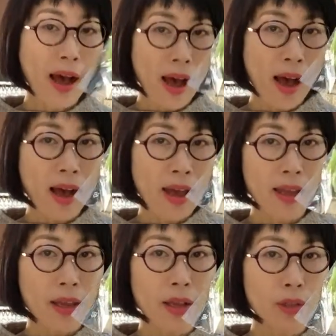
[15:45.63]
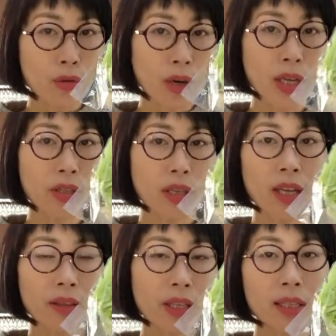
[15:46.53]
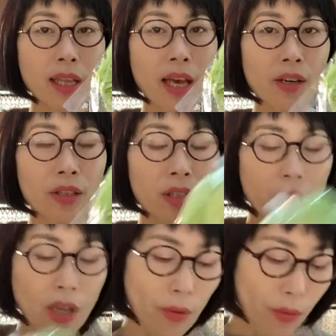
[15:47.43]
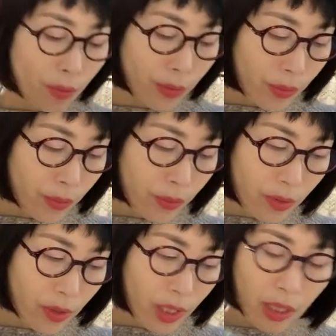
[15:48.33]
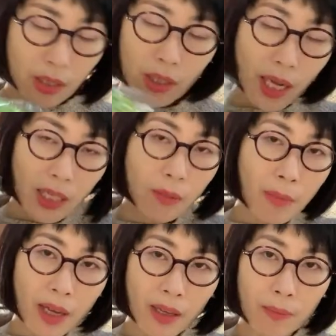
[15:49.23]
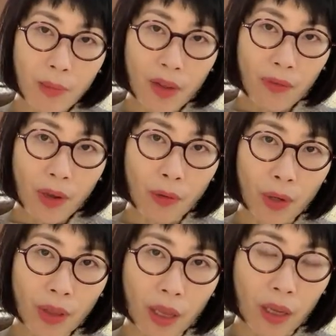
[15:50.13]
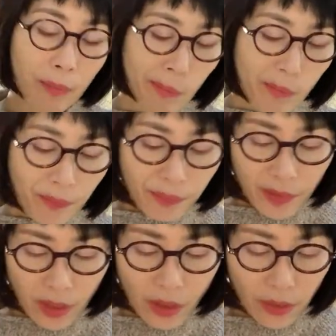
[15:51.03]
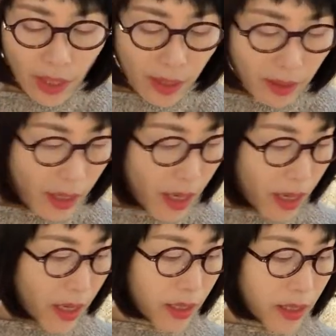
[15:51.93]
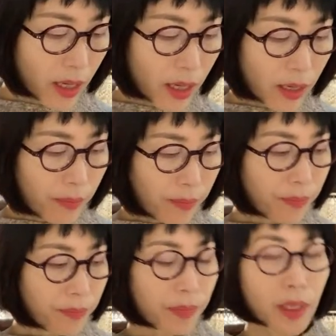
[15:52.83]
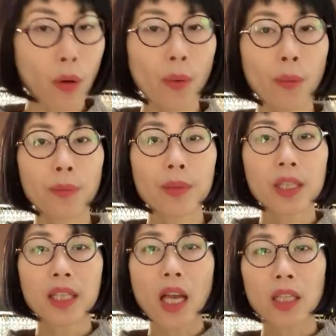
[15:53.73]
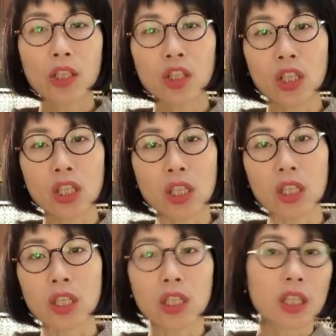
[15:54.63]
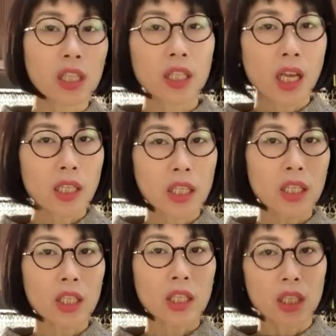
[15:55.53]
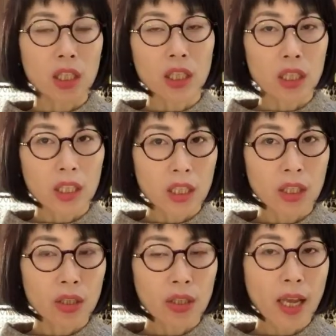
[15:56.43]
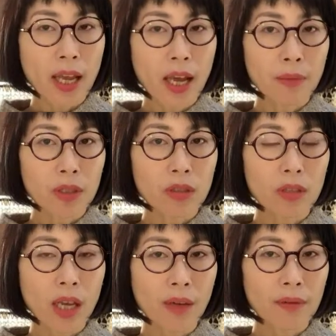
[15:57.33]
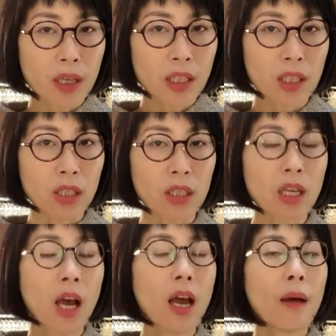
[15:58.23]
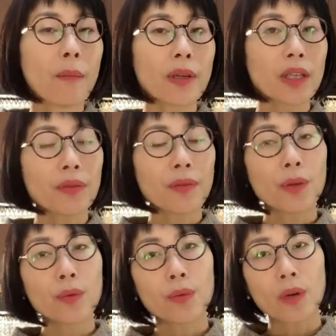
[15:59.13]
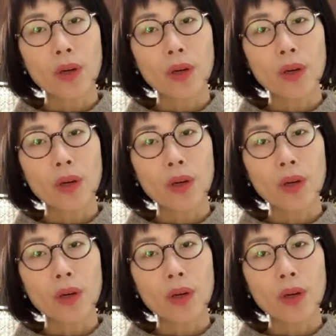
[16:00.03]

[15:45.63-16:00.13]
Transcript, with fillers: I try to get this letter. So this is kind of my, my favorite thing. Okay, and um, sausages, sausages. Today I'm just gonna have sausages. But if you